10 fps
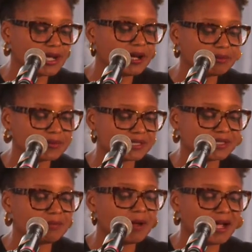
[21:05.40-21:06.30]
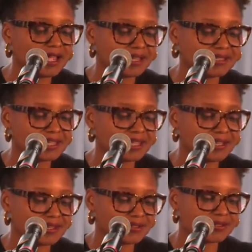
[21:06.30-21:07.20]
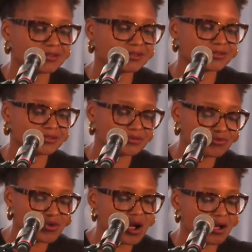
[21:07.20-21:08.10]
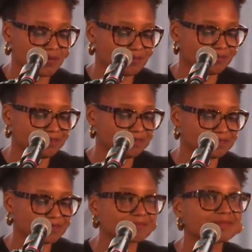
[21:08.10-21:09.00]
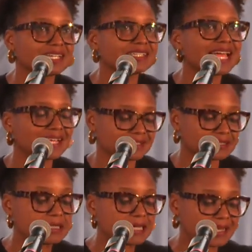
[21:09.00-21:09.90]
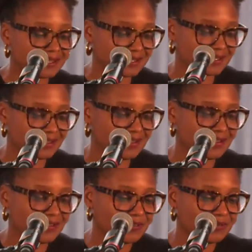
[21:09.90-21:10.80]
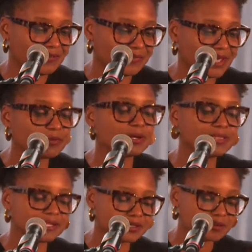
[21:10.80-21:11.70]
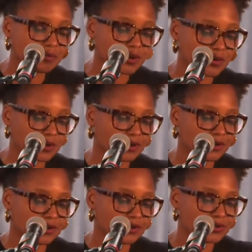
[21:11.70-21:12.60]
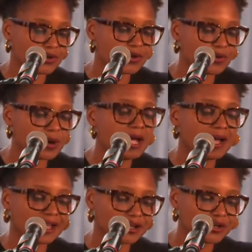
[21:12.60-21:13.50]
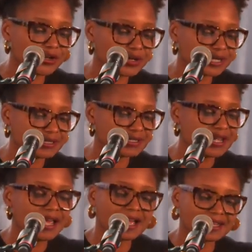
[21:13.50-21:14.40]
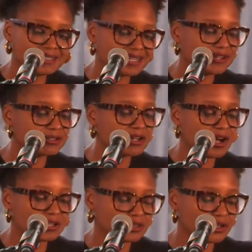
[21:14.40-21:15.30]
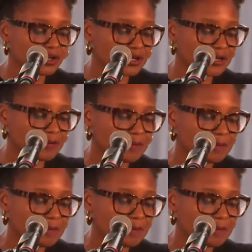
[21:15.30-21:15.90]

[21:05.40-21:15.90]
comes to mind is rum and gasoline. And when they spoke, though I couldn't, I dared not look,